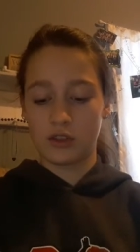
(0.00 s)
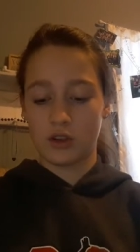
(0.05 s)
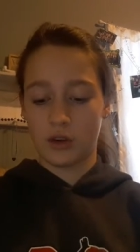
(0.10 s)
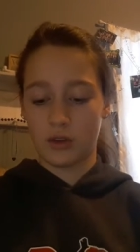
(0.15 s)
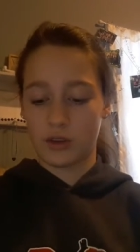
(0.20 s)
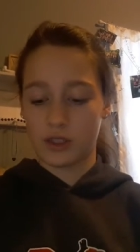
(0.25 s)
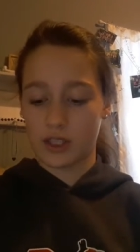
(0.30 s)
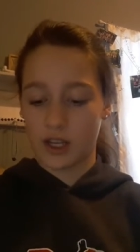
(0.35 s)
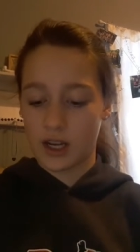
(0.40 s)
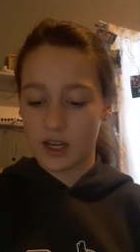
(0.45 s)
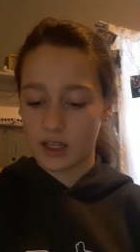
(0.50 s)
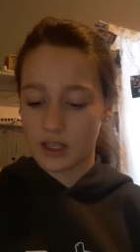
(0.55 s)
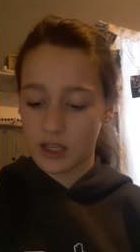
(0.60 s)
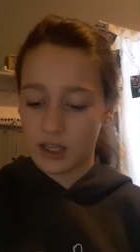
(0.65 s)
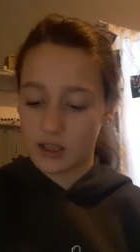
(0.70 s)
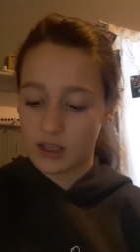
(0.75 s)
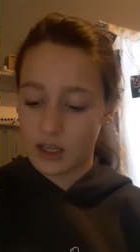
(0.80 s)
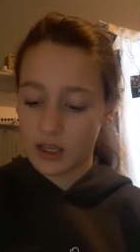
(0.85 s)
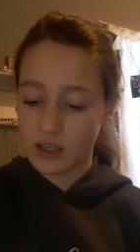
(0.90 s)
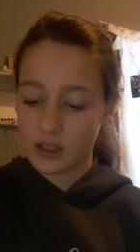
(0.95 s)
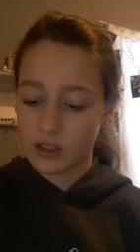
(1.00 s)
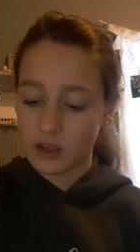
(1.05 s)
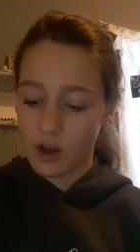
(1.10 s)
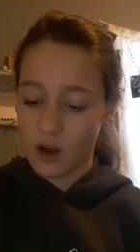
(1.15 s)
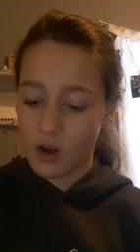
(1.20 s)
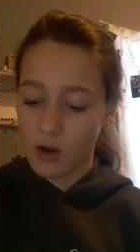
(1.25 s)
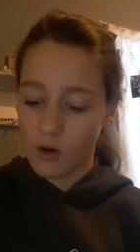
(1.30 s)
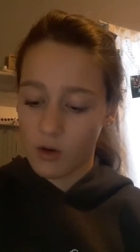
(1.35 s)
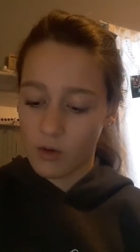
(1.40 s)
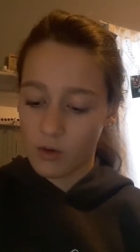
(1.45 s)
so excited to eat these.
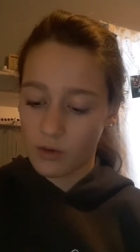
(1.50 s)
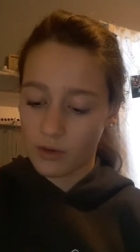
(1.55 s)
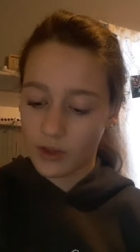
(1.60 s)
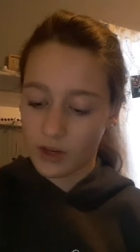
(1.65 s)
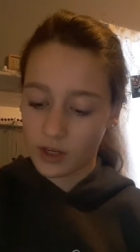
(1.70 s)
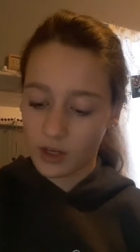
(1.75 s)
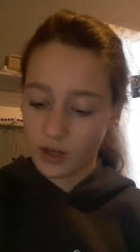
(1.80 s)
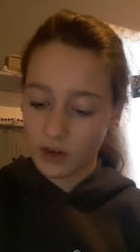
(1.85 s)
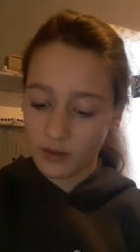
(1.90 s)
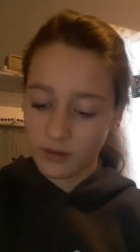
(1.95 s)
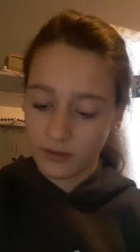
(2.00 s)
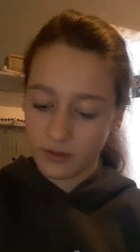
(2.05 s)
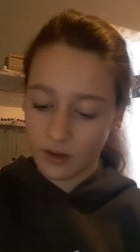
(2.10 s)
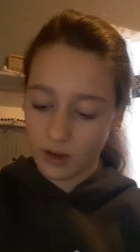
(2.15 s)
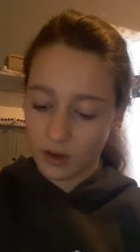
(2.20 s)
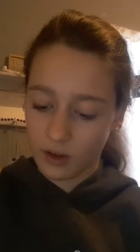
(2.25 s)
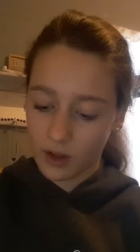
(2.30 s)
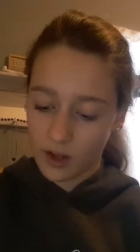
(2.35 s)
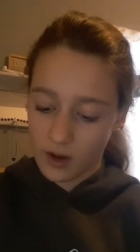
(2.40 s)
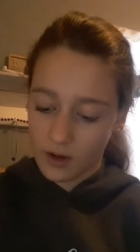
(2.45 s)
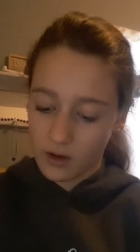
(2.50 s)
Oh, they're gonna fall